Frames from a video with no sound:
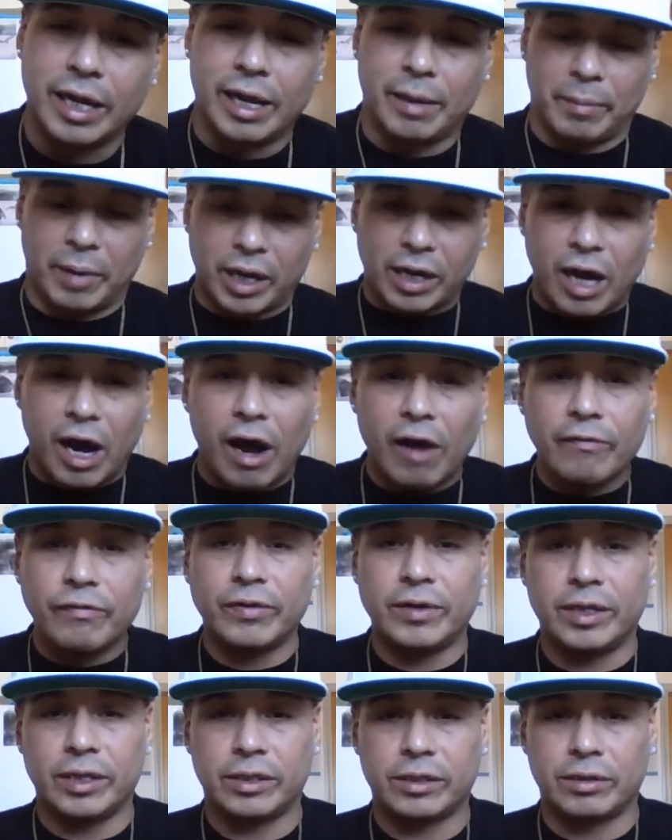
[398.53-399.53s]
And my
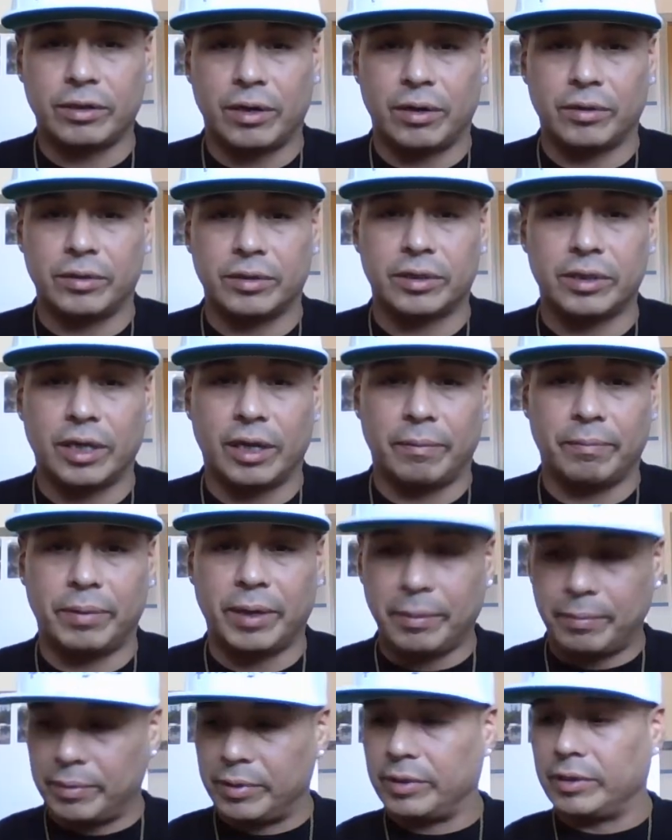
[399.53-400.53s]
confidence grows and
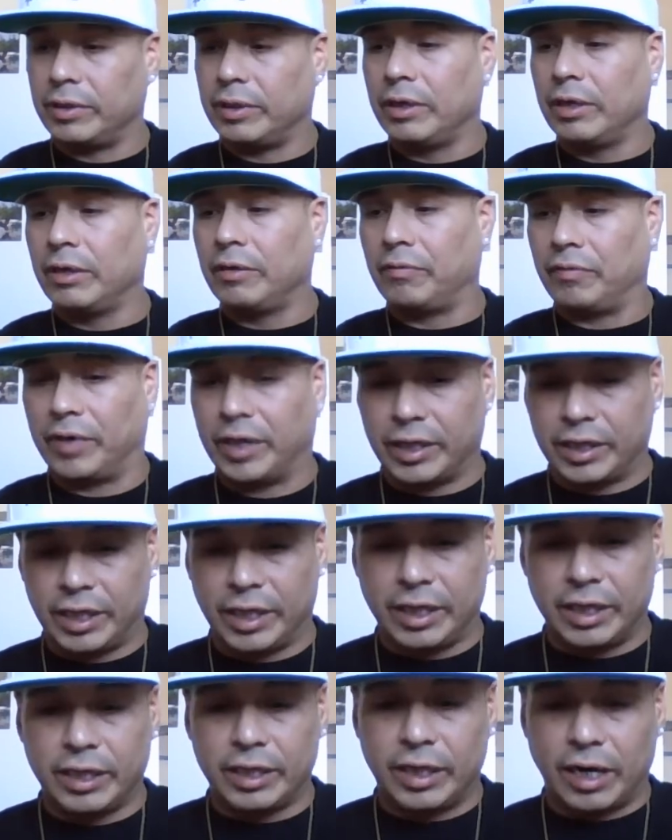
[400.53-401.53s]
people
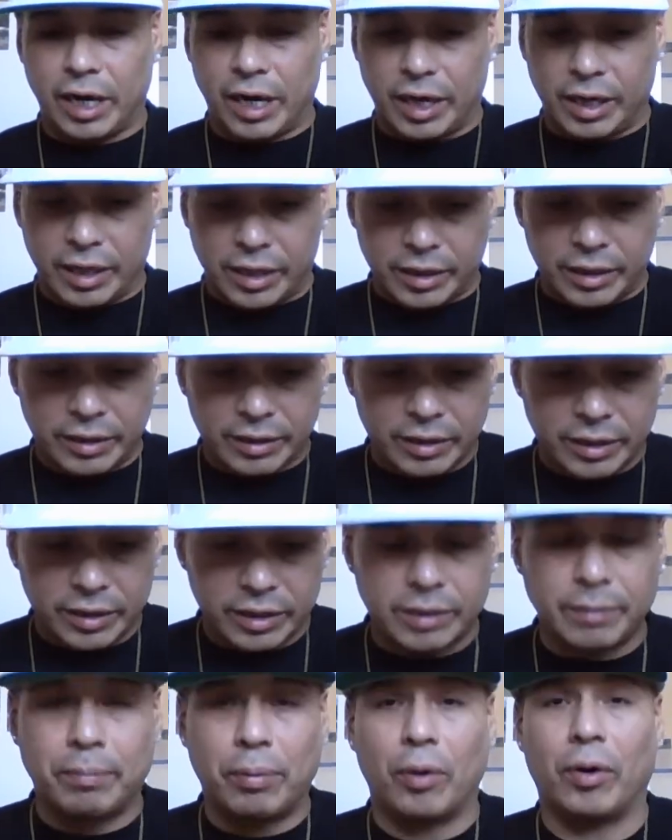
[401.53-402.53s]
really are
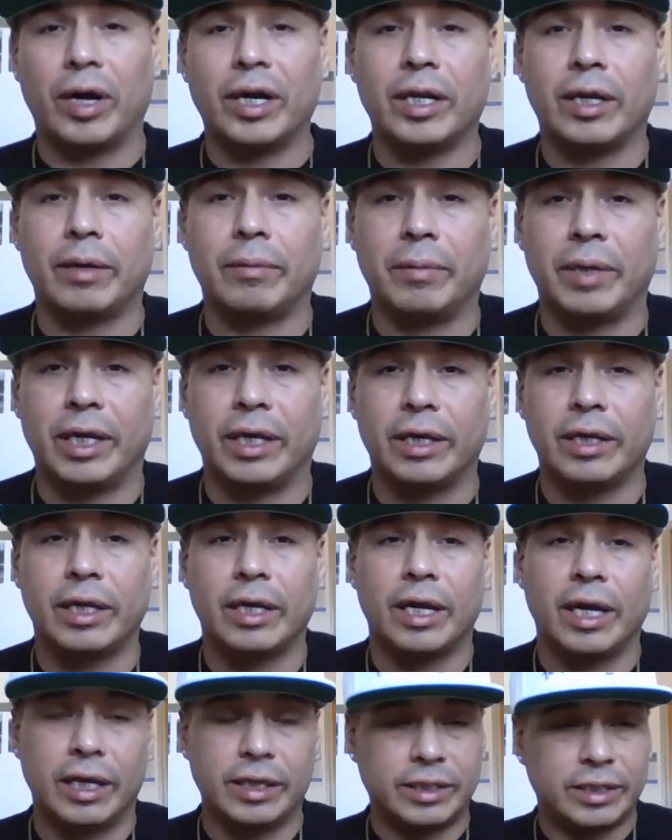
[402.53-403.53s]
supporting me
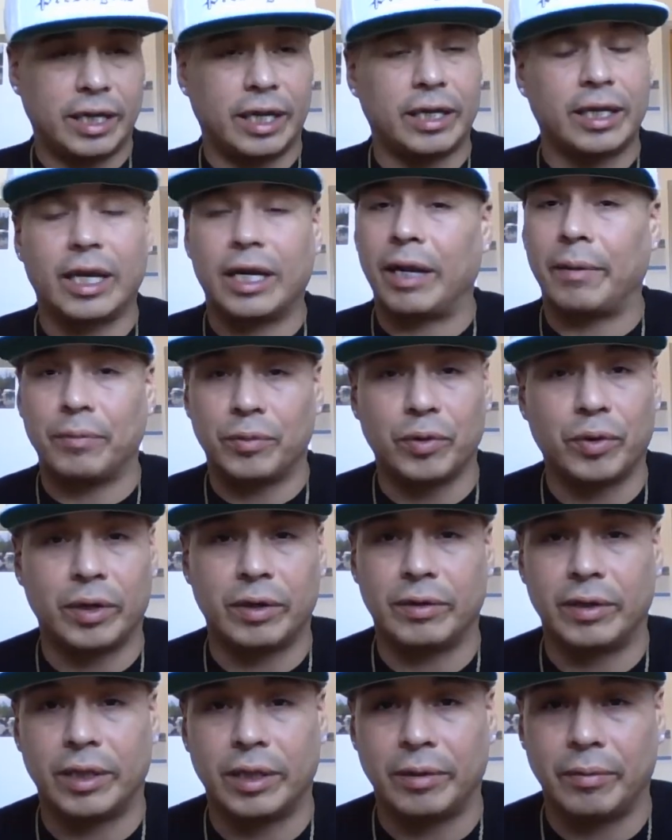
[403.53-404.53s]
and saying that I'm doing
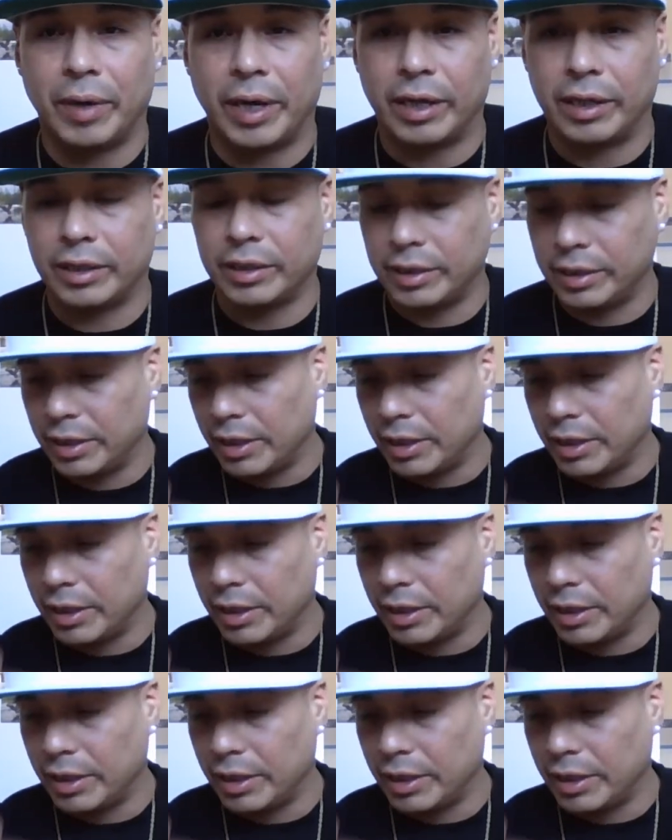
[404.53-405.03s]
really well.